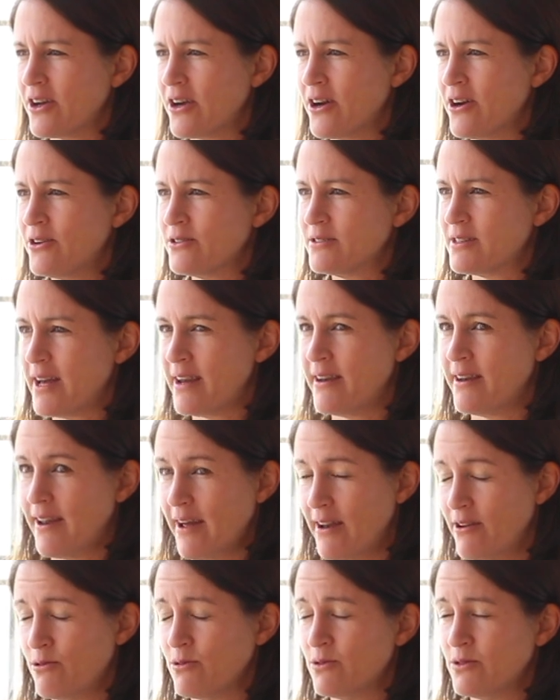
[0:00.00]
girls and
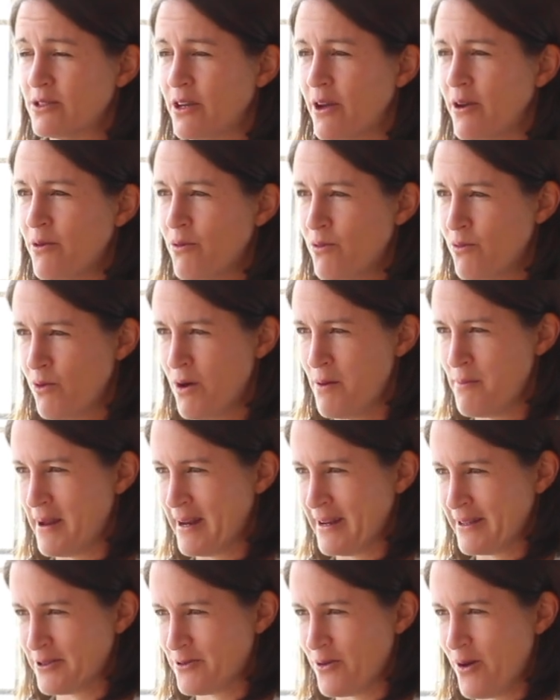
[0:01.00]
also
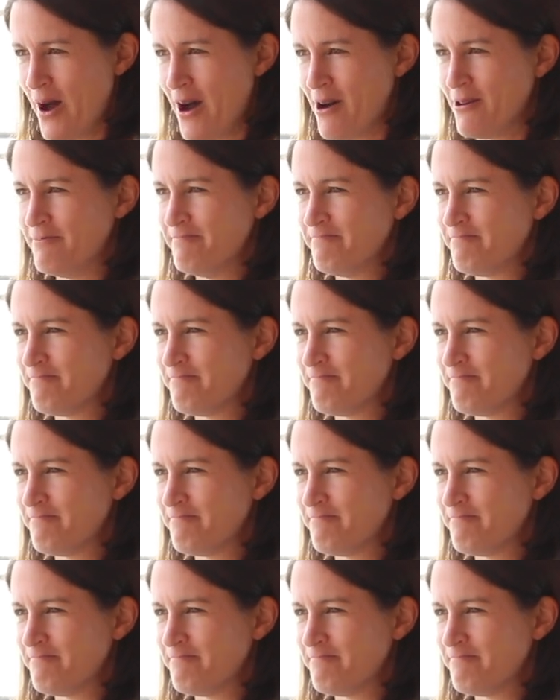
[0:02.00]
women as well.